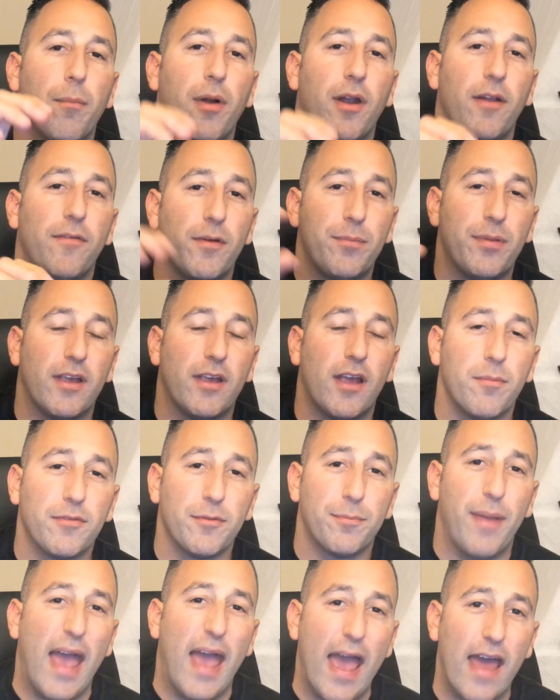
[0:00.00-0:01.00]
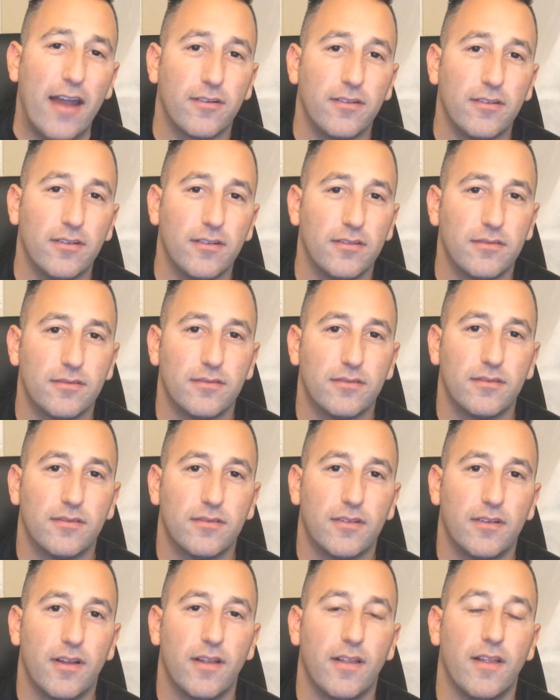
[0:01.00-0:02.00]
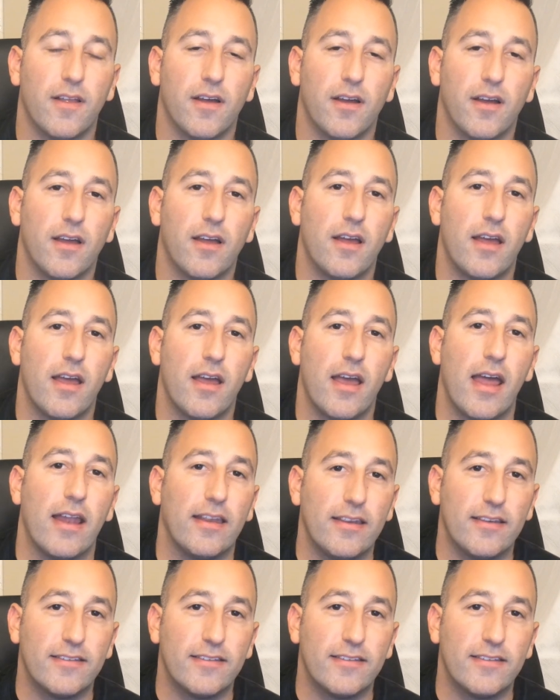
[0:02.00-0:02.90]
But if it becomes a pattern, and